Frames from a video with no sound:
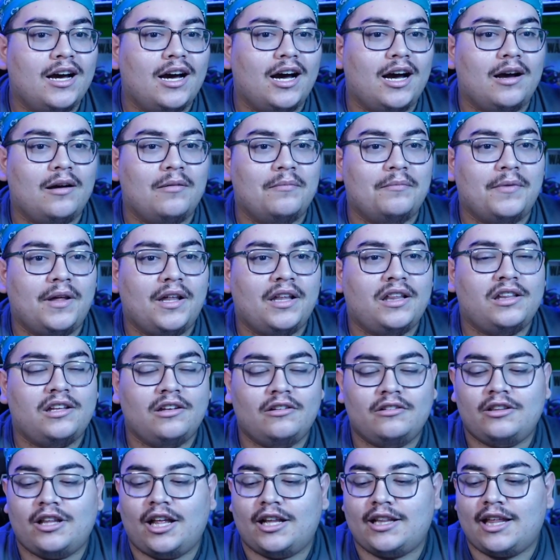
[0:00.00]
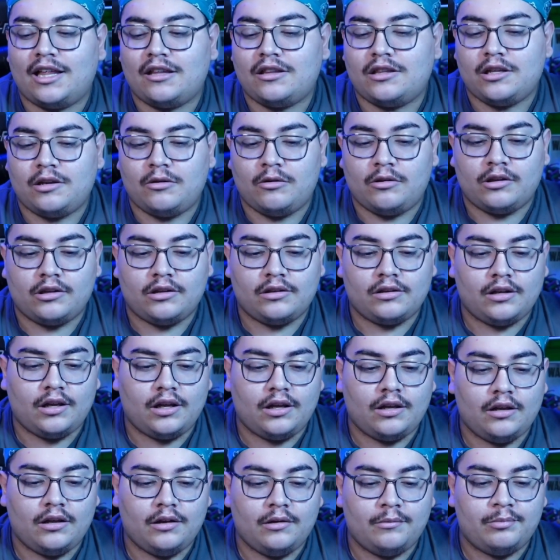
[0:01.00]
Um, I still thought that scene was
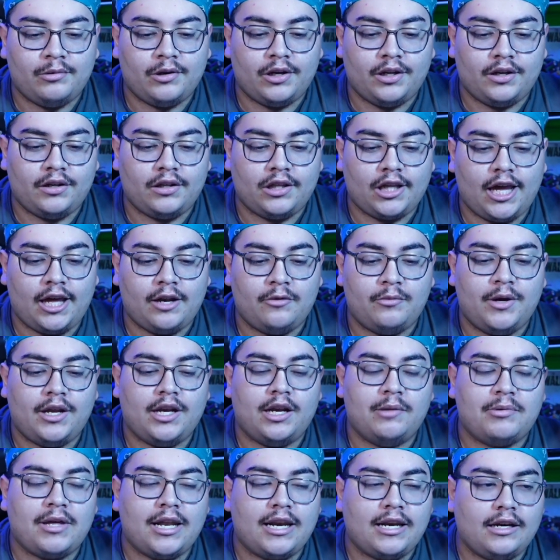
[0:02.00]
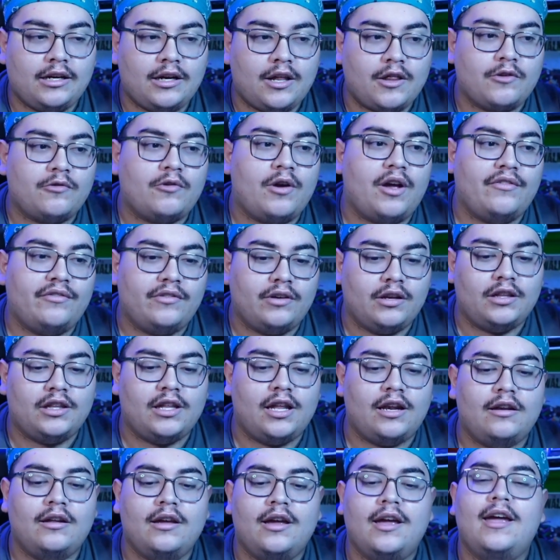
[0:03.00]
uh, pretty insane. We end up getting another Raven
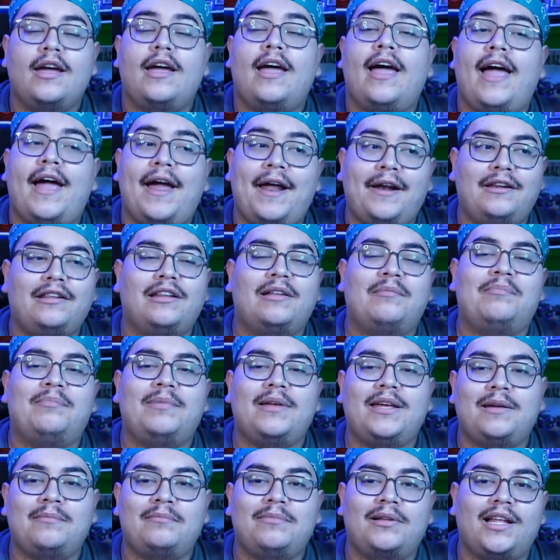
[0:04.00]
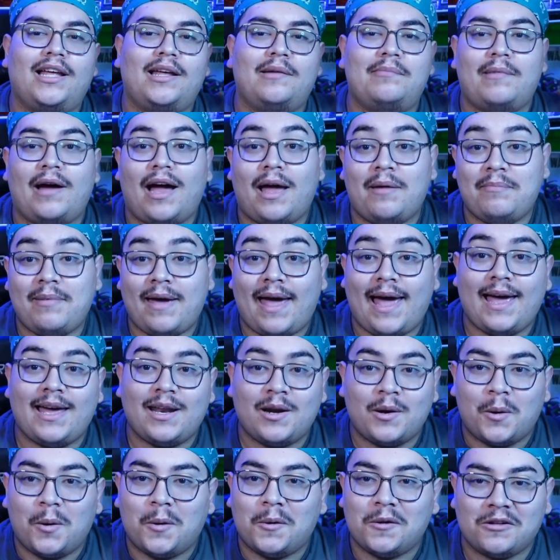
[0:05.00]
sent, ends up being played by
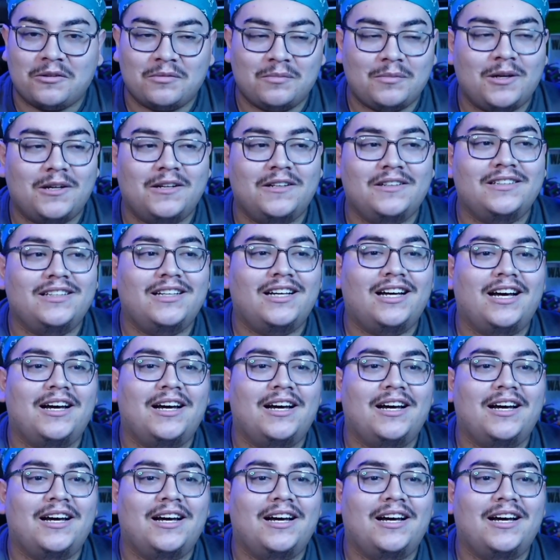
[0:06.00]
Patton Oswalt.